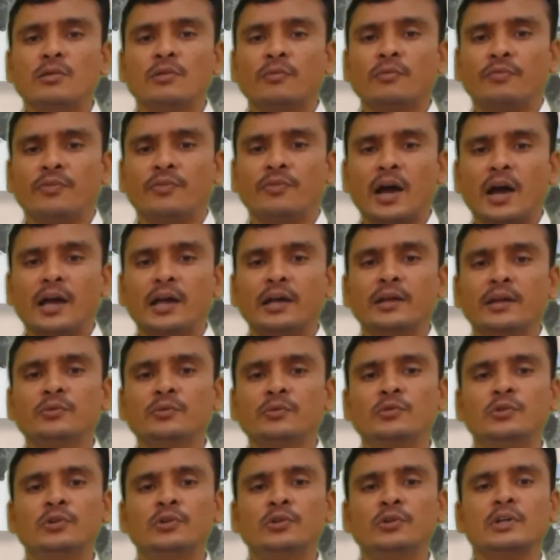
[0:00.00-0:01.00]

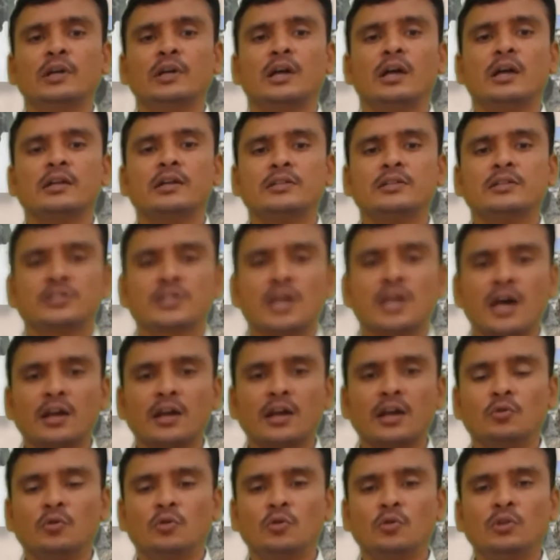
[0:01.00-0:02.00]
firewood,
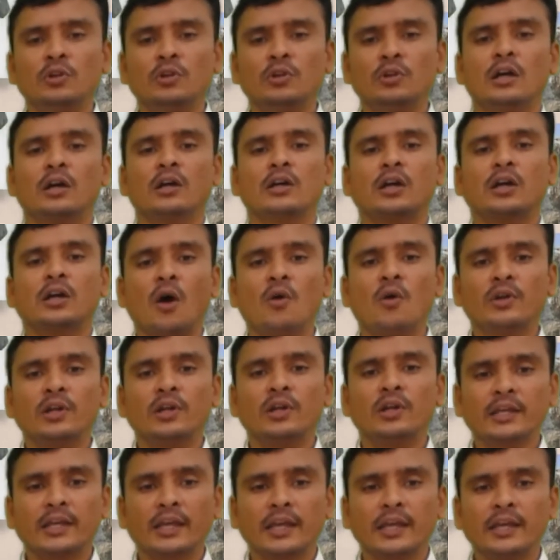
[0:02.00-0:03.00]
charcoal, cow
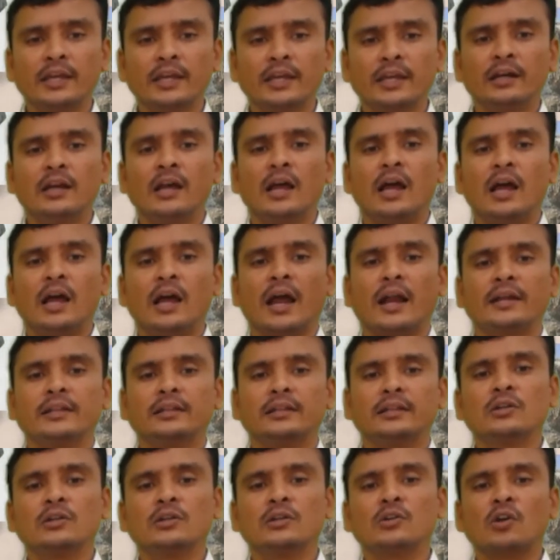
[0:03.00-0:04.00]
dung cake and
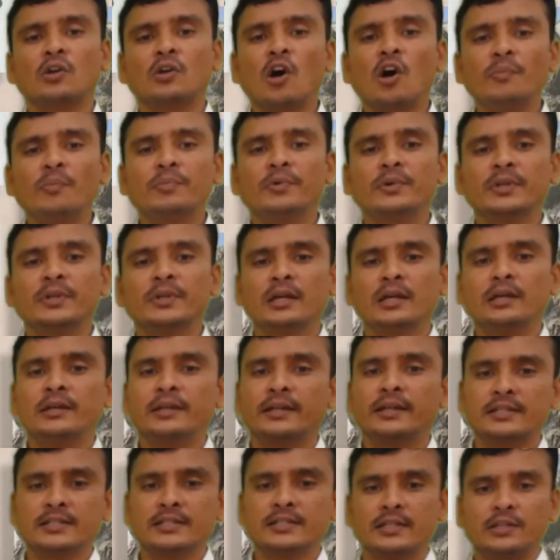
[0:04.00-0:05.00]
the crop
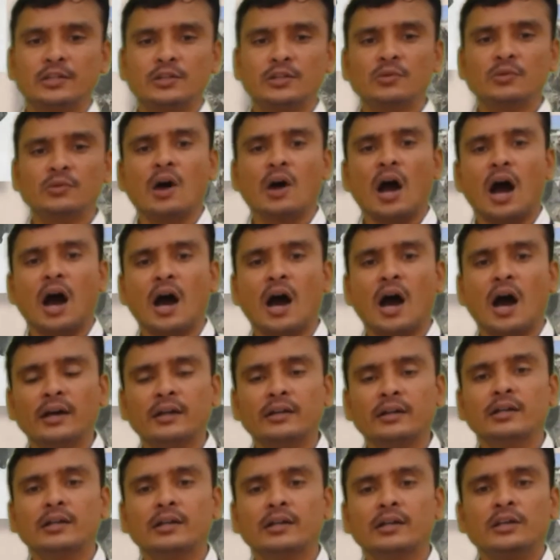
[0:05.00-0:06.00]
residue
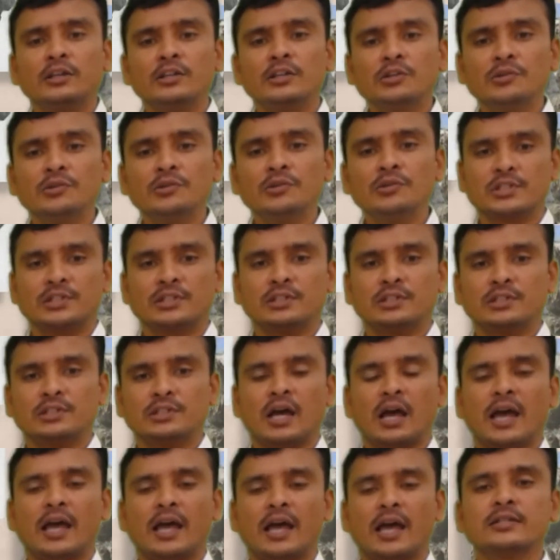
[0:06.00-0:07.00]
are used
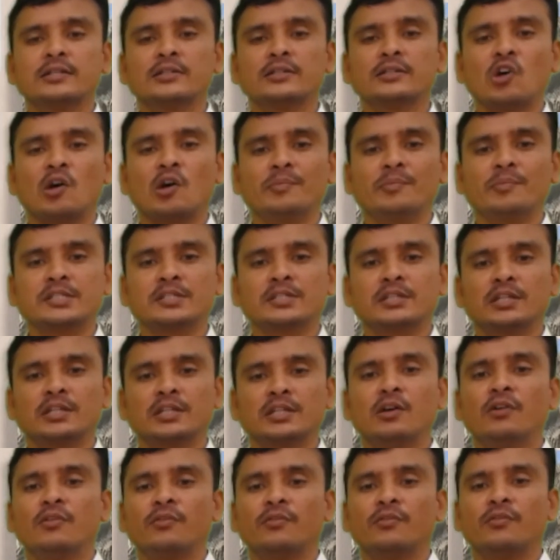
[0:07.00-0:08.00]
as a domestic
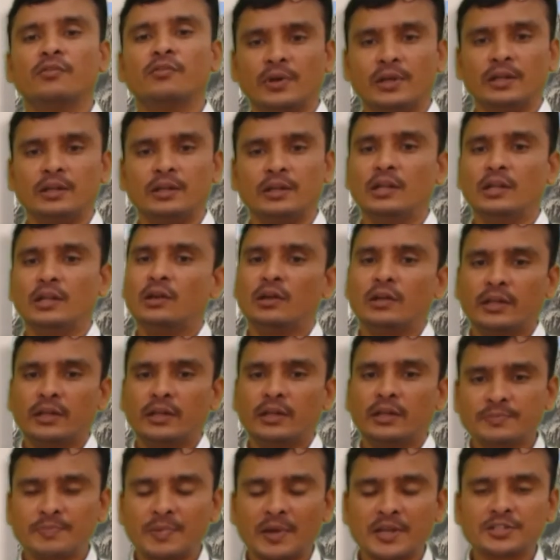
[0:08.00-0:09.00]
fuel,
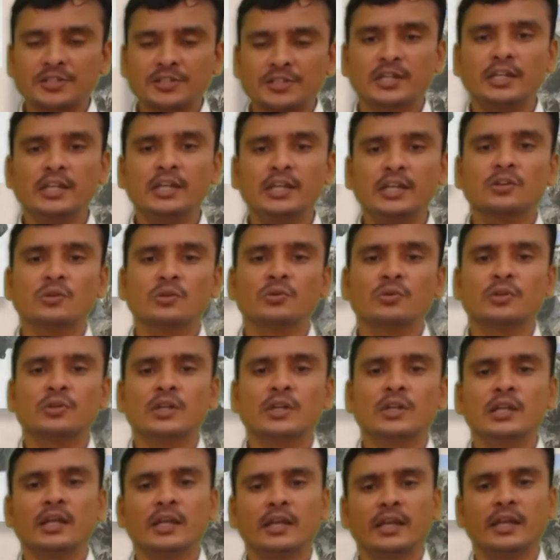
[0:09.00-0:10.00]
especially in
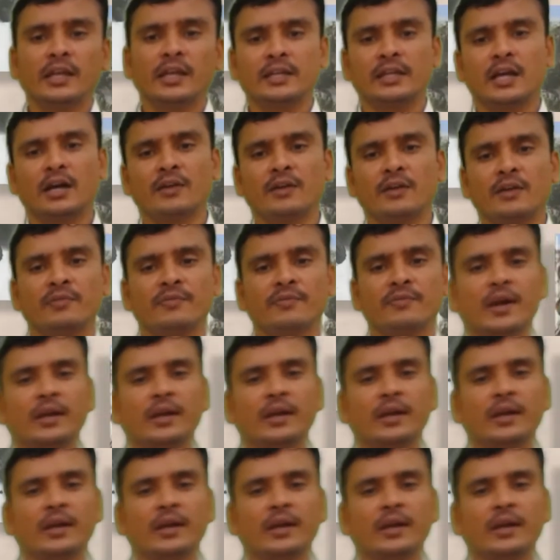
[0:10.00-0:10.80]
rural area. We find